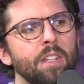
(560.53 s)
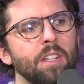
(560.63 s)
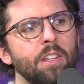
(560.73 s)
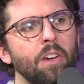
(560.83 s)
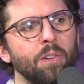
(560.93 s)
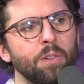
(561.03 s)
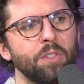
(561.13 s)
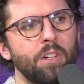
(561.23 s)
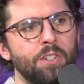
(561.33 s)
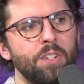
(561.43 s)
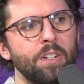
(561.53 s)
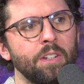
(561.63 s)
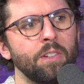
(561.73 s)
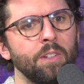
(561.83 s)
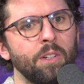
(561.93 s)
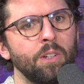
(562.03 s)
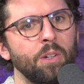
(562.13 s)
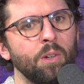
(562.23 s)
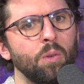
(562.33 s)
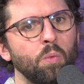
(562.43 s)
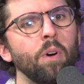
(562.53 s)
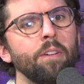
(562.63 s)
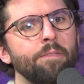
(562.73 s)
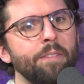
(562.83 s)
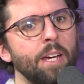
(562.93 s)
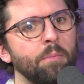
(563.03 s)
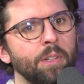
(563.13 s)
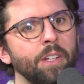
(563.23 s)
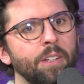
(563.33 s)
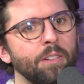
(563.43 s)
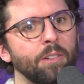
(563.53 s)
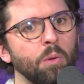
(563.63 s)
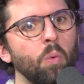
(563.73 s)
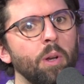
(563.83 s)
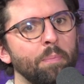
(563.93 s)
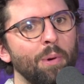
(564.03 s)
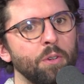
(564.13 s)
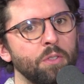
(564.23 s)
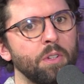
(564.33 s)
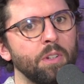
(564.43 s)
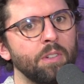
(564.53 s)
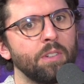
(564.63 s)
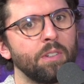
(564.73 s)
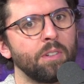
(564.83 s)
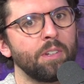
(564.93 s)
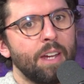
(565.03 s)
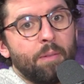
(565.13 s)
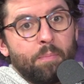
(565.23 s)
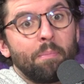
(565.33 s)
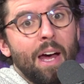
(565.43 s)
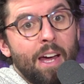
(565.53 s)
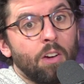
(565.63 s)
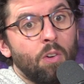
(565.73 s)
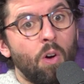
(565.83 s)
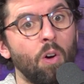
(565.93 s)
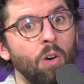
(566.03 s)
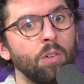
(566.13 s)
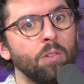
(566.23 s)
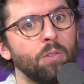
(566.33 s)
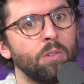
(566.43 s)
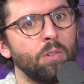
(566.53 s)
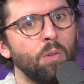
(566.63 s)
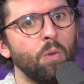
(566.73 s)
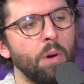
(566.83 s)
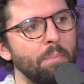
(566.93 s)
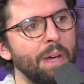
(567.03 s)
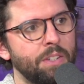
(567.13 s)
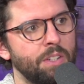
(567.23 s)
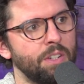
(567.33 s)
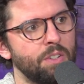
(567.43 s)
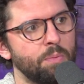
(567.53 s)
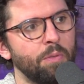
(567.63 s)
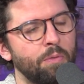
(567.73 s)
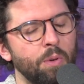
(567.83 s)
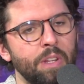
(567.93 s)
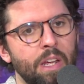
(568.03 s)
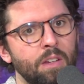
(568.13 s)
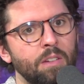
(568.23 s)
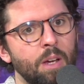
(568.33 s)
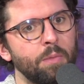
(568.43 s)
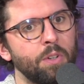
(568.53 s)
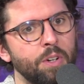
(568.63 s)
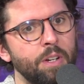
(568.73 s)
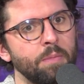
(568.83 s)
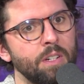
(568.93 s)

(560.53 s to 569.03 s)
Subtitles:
y'all are touching one family or one person by a call or a message before they come to treatment?